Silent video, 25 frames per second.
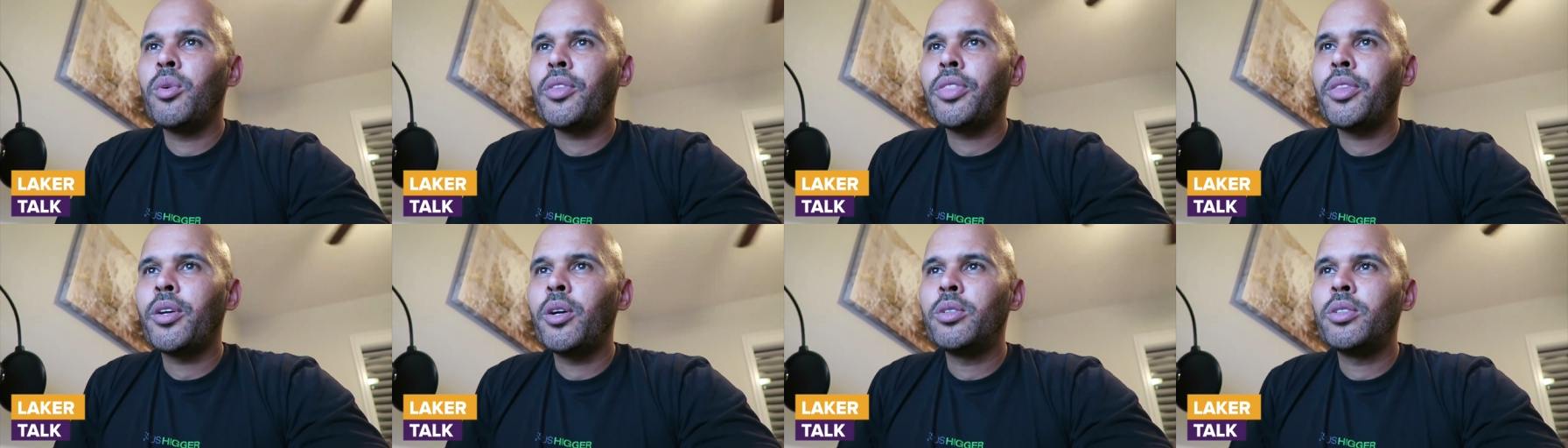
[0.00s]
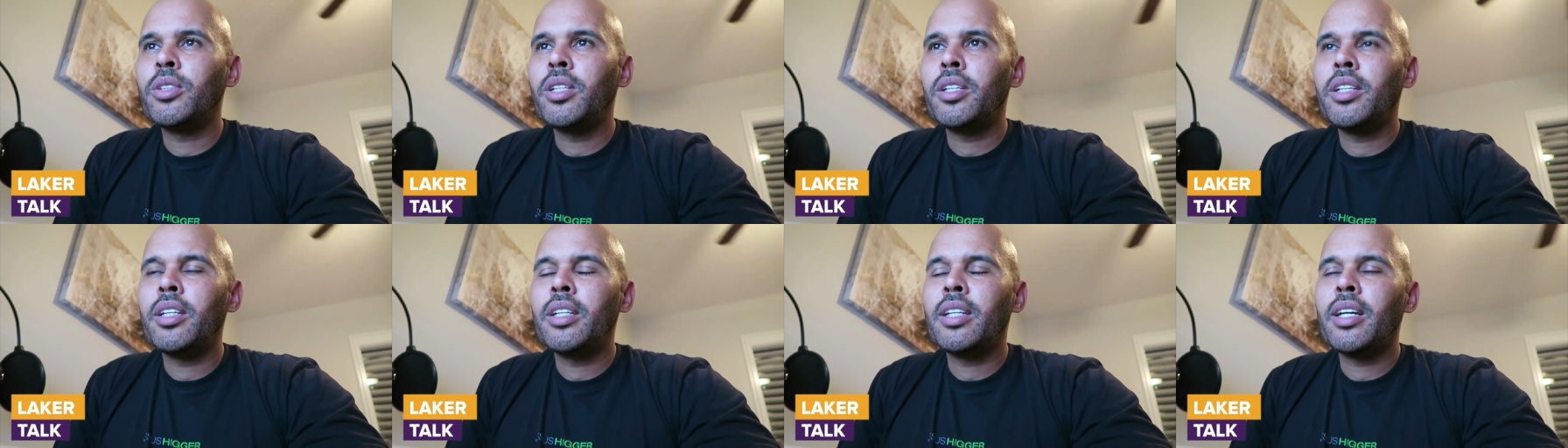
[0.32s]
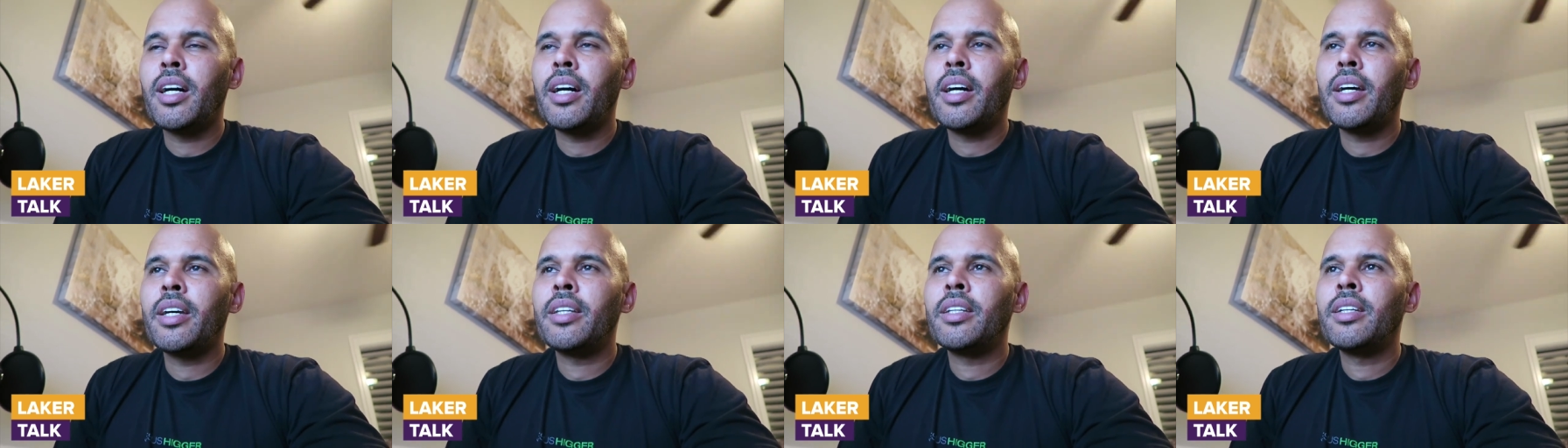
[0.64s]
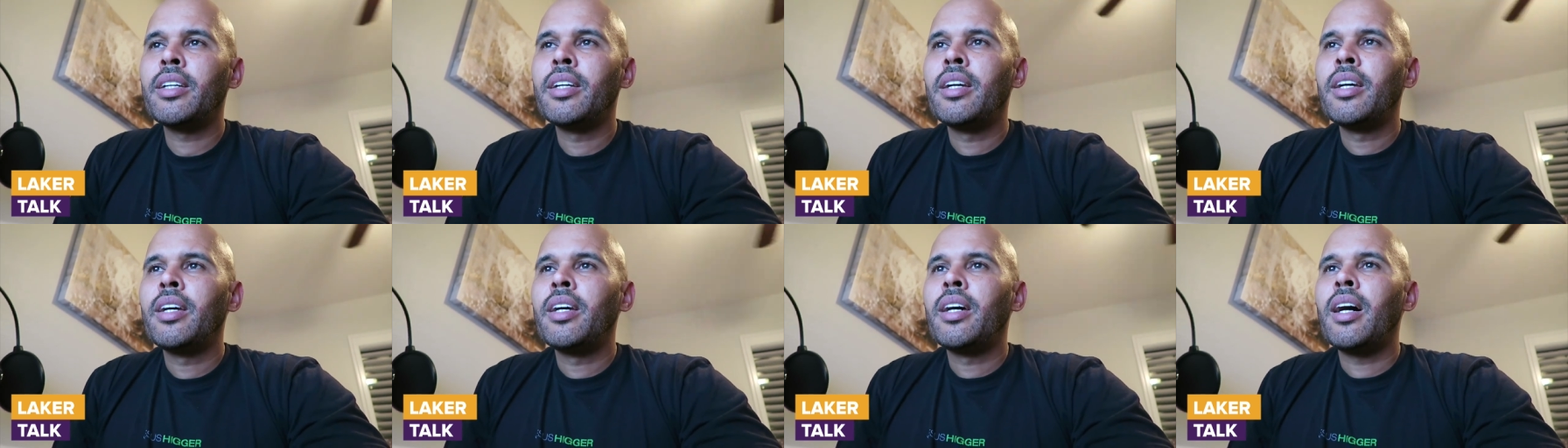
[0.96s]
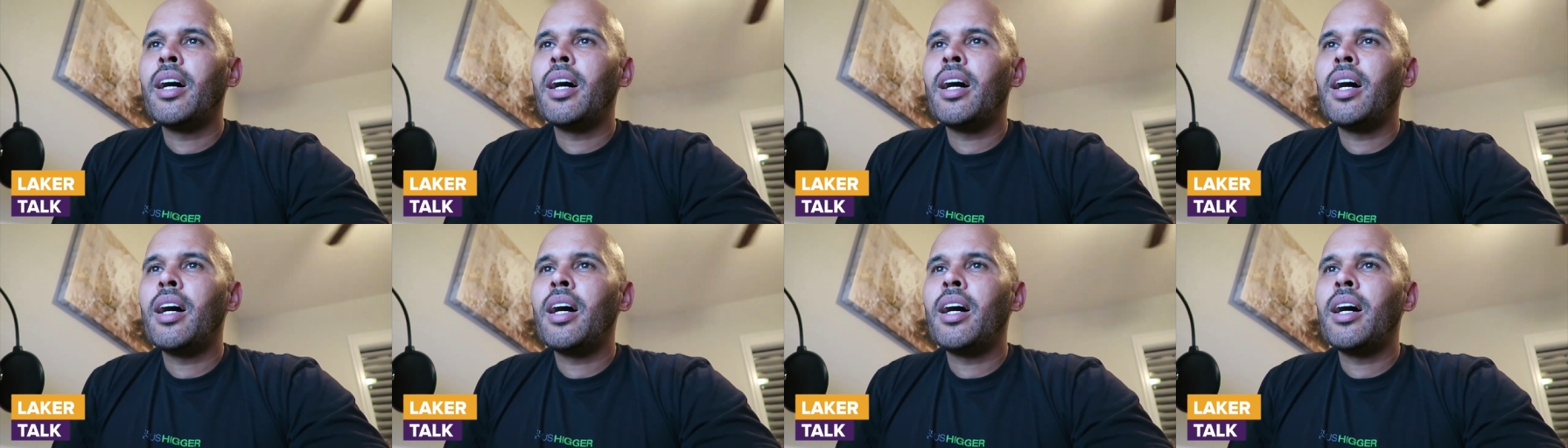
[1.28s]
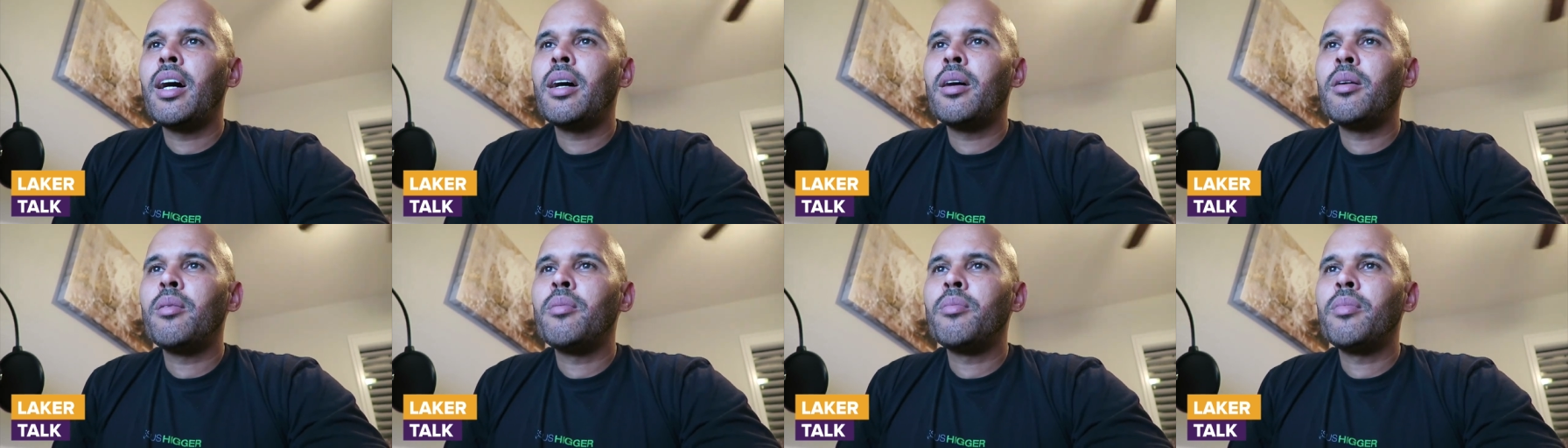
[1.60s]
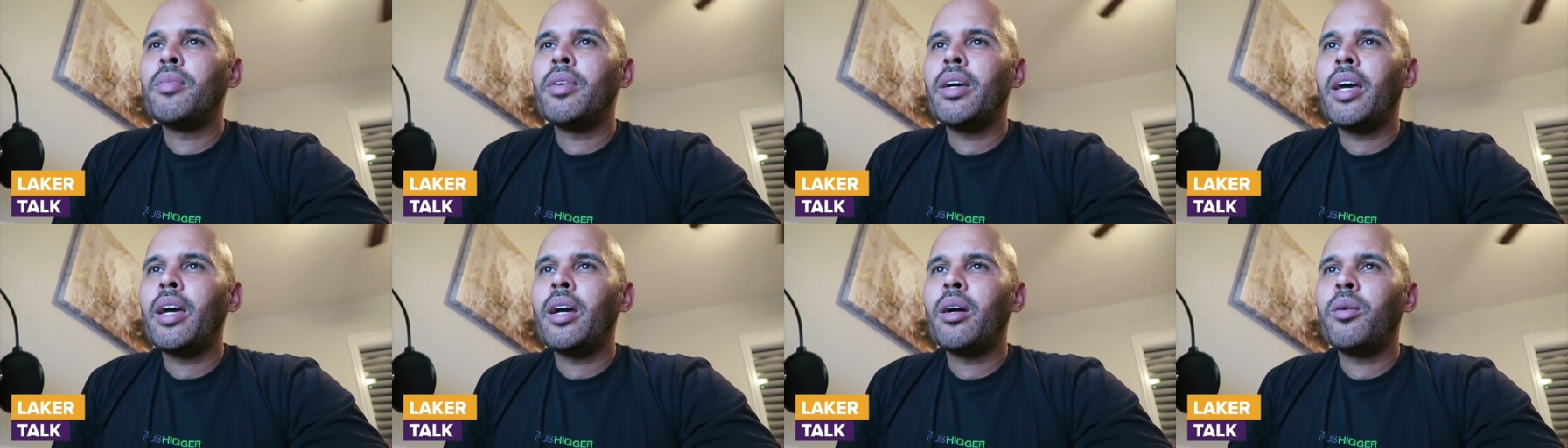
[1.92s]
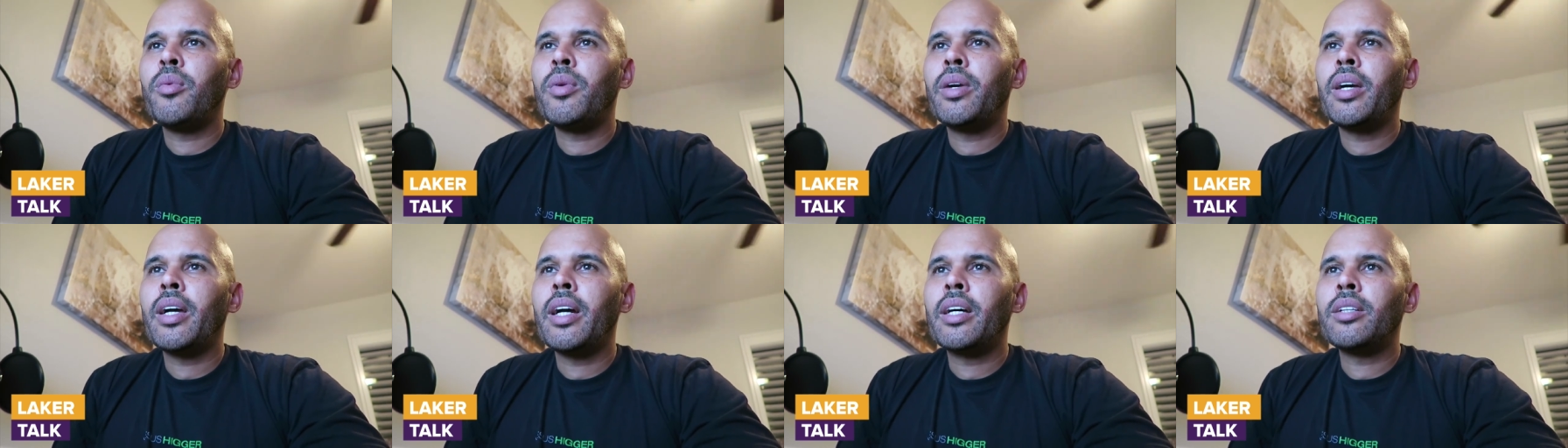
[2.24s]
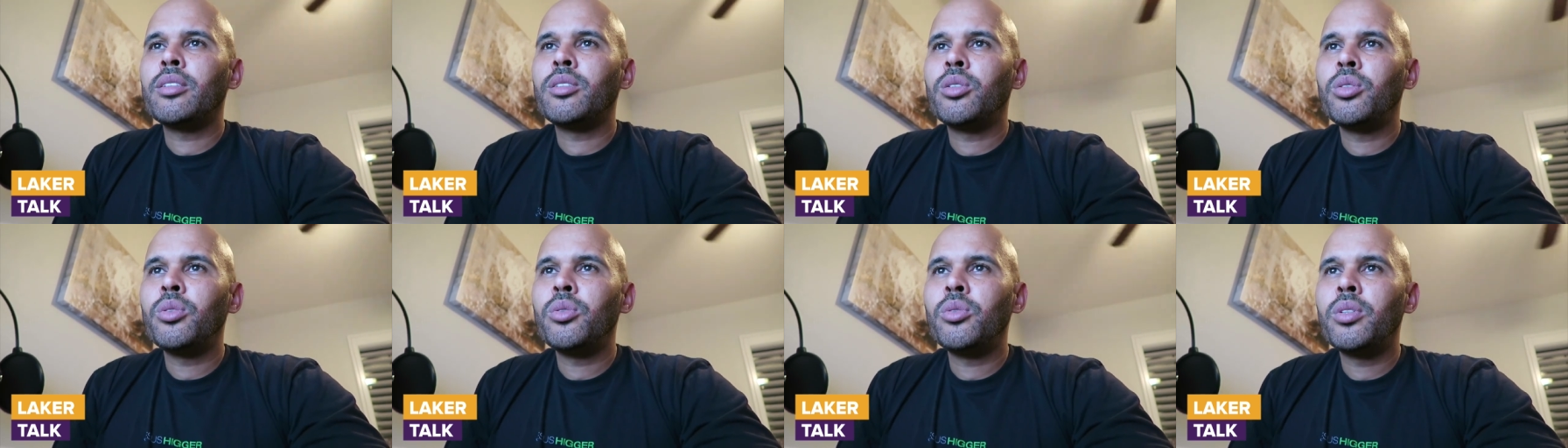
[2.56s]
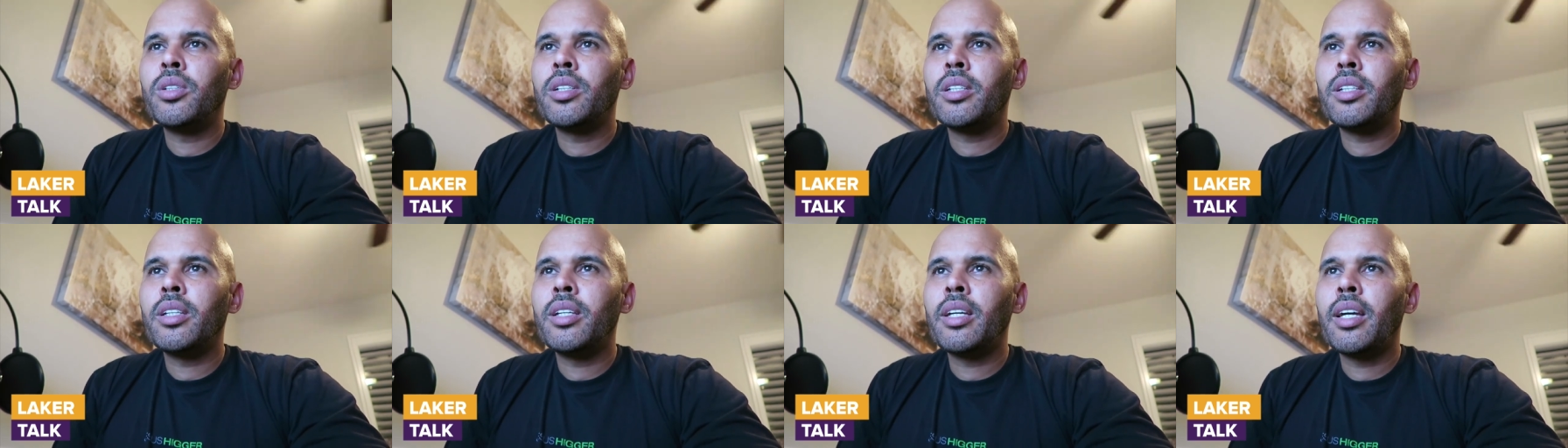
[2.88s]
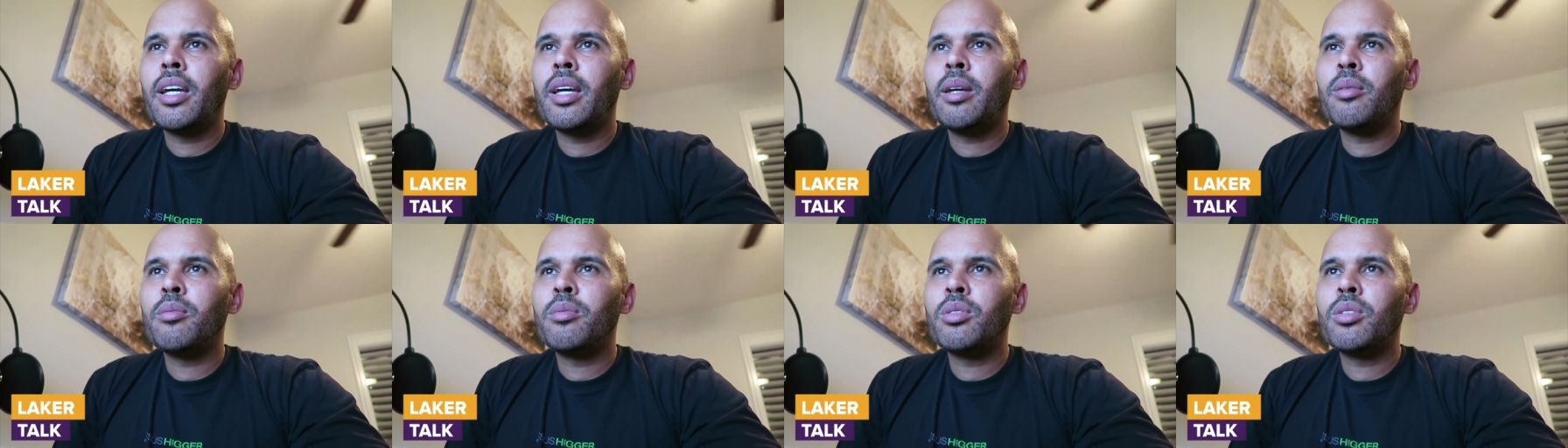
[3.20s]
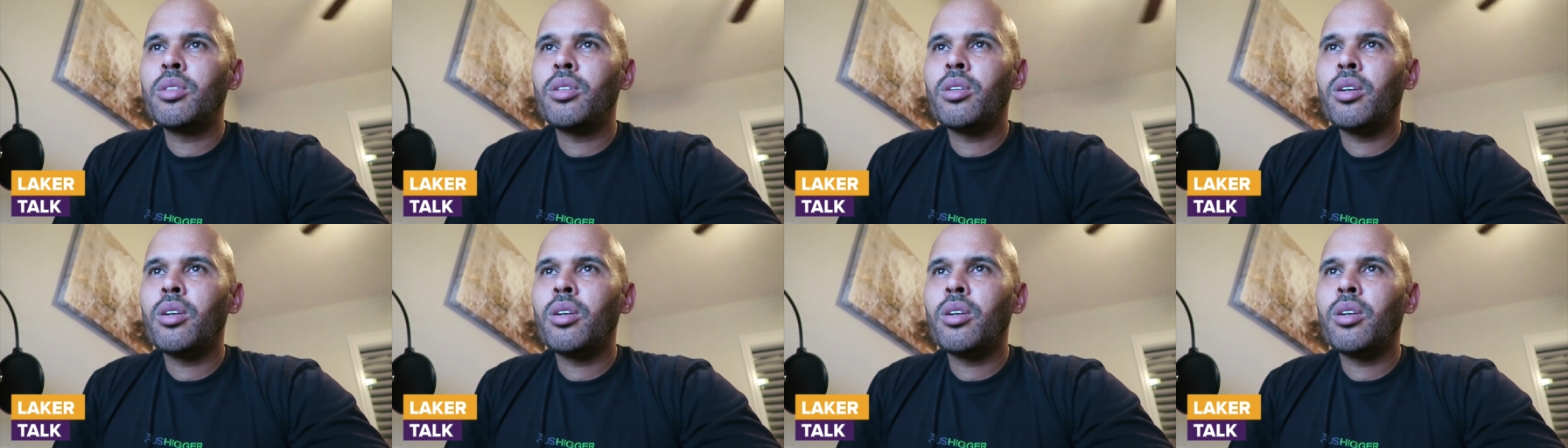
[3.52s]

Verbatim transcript: We're 13 and nine, um, and we got two good games.